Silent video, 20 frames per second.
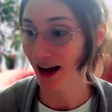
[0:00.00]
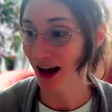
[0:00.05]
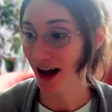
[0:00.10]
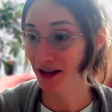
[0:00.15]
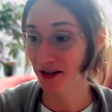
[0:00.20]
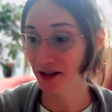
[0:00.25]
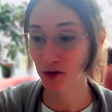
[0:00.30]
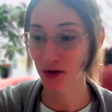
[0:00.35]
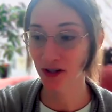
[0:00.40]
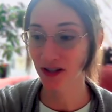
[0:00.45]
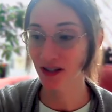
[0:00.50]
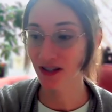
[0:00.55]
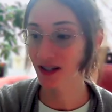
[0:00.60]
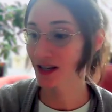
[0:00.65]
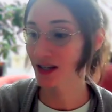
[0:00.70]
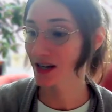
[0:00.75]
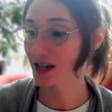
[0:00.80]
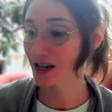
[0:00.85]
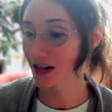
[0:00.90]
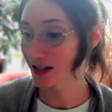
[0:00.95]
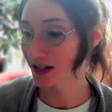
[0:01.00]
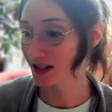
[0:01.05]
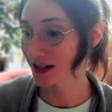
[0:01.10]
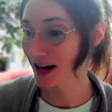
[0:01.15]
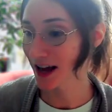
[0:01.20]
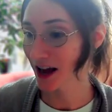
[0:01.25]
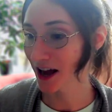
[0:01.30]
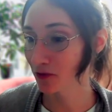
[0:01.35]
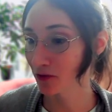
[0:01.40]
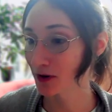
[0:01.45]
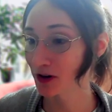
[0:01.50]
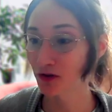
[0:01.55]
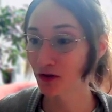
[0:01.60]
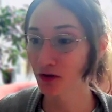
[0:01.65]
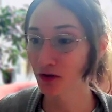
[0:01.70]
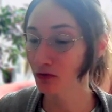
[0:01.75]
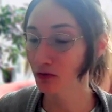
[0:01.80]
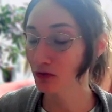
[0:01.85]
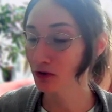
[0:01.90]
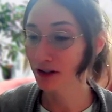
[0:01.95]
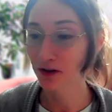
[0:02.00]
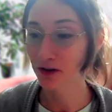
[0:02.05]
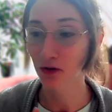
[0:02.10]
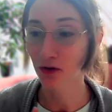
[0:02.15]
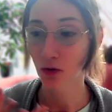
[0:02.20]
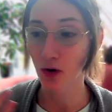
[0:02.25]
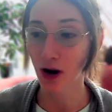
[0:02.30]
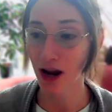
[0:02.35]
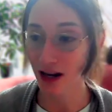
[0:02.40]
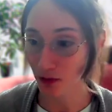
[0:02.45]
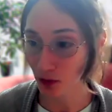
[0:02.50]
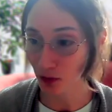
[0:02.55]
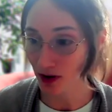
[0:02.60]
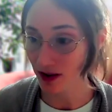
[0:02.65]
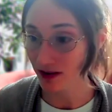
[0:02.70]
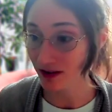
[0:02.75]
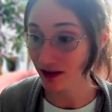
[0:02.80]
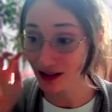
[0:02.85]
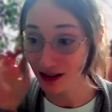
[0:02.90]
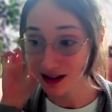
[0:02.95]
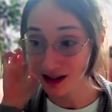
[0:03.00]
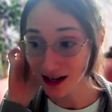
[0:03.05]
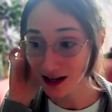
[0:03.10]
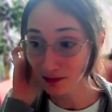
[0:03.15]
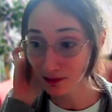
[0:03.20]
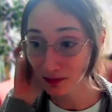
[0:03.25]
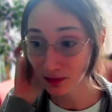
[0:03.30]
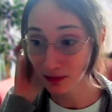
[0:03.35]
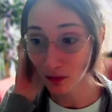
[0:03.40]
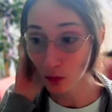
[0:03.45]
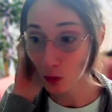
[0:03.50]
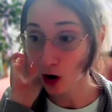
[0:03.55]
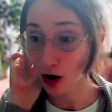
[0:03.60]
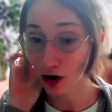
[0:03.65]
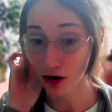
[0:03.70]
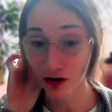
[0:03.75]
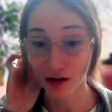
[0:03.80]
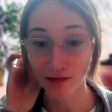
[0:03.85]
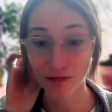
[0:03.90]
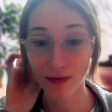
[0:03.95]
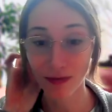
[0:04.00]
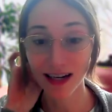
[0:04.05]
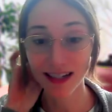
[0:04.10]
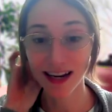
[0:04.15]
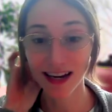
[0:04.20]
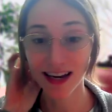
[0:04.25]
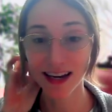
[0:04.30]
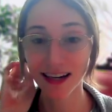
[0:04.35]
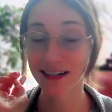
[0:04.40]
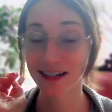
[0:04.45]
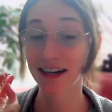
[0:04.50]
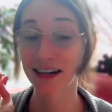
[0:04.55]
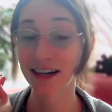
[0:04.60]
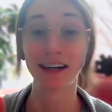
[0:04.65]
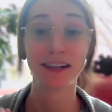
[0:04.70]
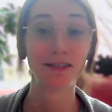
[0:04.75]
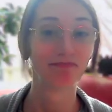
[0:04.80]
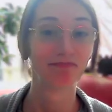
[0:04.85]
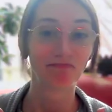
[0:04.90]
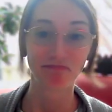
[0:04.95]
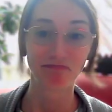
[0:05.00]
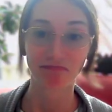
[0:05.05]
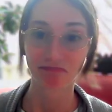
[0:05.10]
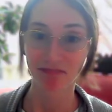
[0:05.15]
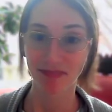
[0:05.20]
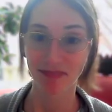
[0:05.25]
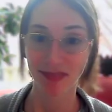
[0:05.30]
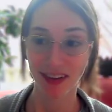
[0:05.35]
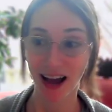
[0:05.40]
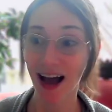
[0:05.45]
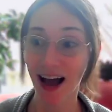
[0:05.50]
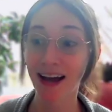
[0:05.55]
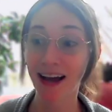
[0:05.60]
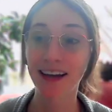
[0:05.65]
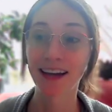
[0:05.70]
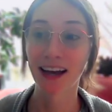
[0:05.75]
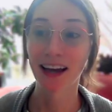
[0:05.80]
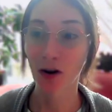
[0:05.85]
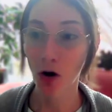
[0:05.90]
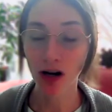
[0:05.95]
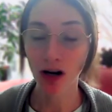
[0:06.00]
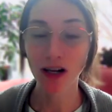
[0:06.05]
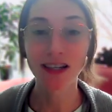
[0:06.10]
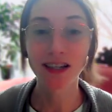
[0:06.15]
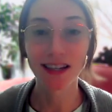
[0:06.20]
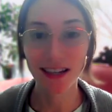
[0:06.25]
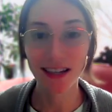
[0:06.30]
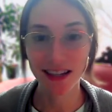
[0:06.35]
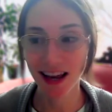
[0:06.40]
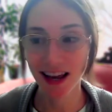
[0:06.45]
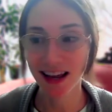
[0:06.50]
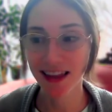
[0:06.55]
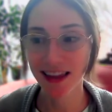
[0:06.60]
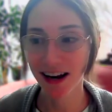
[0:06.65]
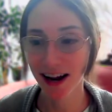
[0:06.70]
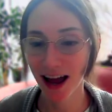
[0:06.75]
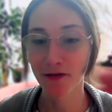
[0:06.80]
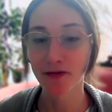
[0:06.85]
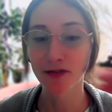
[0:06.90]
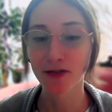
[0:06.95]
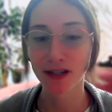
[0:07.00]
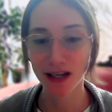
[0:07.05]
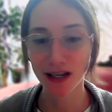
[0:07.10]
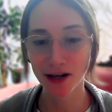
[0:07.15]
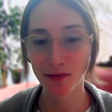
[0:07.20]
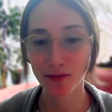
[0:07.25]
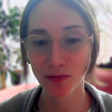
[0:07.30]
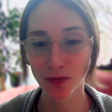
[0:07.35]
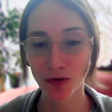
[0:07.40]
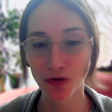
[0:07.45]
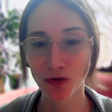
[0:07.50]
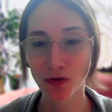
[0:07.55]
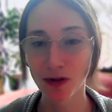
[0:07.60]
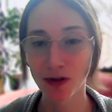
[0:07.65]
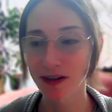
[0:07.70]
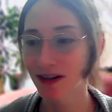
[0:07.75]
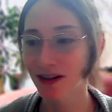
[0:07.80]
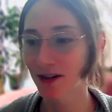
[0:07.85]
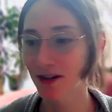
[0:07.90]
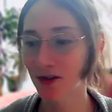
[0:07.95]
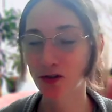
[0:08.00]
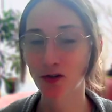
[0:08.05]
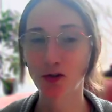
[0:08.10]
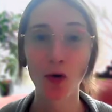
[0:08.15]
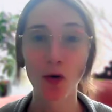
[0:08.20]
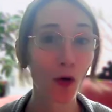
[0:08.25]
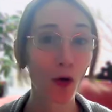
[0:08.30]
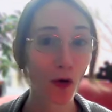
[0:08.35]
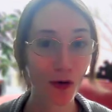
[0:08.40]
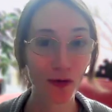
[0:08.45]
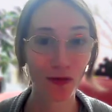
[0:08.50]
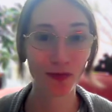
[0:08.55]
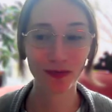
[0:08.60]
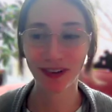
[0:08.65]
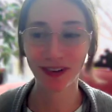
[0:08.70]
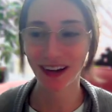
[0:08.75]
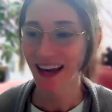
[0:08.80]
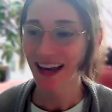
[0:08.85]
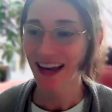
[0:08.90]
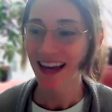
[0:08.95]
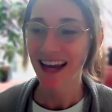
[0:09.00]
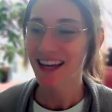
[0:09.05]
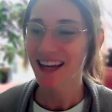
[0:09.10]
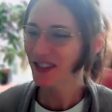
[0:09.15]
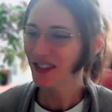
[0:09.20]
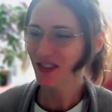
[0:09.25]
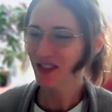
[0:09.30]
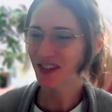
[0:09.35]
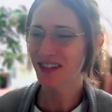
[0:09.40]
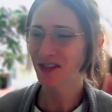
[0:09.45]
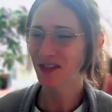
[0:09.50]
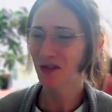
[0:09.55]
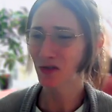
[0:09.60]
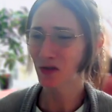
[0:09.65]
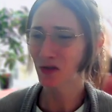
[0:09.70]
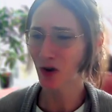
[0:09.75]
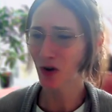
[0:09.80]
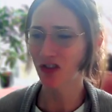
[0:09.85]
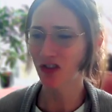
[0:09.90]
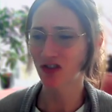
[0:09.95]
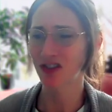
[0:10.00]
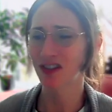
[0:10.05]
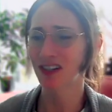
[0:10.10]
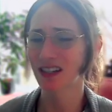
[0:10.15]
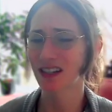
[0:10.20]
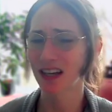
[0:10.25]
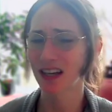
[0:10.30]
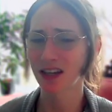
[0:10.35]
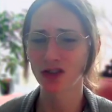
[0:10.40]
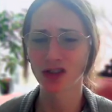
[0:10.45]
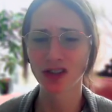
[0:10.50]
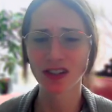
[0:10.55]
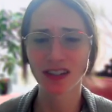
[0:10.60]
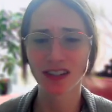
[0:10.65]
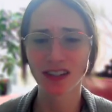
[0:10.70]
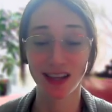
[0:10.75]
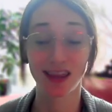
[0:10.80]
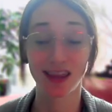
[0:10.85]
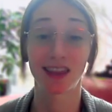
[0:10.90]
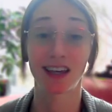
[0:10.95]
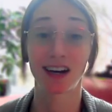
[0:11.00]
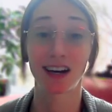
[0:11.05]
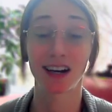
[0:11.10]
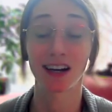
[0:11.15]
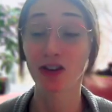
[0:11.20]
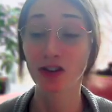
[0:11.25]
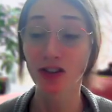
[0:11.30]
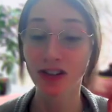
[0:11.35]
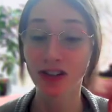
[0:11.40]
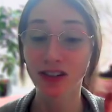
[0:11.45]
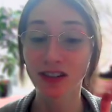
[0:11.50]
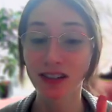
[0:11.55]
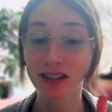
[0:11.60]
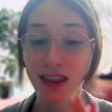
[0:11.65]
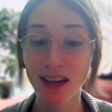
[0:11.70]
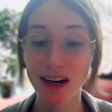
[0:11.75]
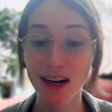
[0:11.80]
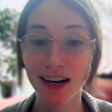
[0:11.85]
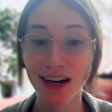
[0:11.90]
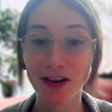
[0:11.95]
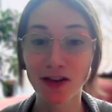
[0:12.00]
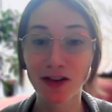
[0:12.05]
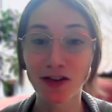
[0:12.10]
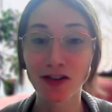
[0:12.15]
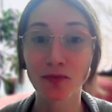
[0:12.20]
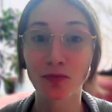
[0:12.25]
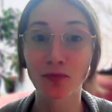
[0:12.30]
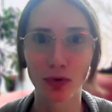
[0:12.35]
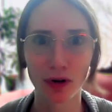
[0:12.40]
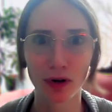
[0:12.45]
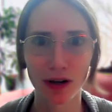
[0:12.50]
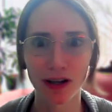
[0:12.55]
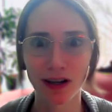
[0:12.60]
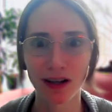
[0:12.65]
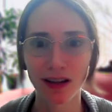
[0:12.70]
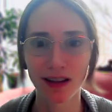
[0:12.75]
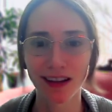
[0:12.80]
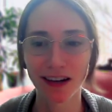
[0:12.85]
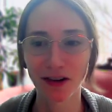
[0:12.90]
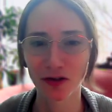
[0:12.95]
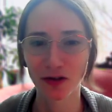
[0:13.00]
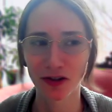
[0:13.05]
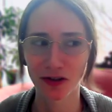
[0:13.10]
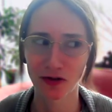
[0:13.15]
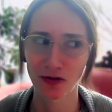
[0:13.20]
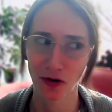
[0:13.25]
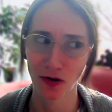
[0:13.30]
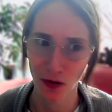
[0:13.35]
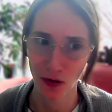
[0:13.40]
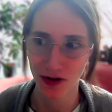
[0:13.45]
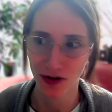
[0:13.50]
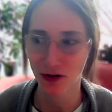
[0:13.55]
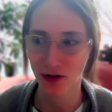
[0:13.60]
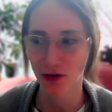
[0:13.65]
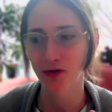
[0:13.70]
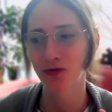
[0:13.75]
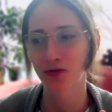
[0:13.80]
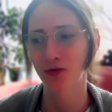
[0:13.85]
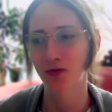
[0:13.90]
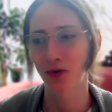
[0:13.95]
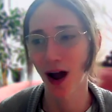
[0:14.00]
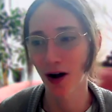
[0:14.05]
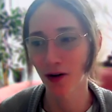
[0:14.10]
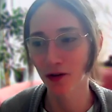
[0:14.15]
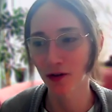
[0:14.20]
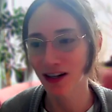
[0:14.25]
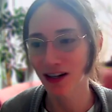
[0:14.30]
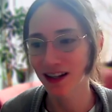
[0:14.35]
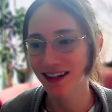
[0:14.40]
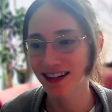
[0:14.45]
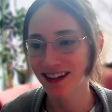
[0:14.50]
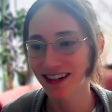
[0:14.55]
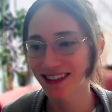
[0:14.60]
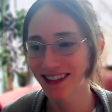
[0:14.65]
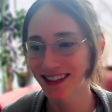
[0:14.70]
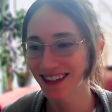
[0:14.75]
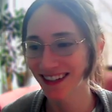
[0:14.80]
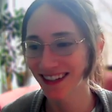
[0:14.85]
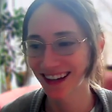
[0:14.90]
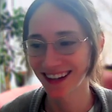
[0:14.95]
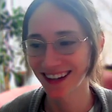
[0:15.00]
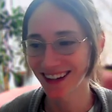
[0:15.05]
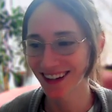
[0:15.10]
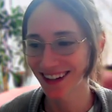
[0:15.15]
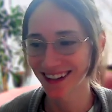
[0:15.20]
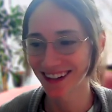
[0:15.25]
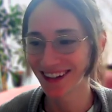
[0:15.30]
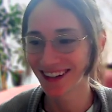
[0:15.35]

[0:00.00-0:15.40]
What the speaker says: you can see here that I have been doing really great with sleep, water, and meditate. I can honestly say that I have seen improvement, and so it's just so strange because it's like you just sit there and you just sit there and you just breathe and you just notice your surroundings, and it's like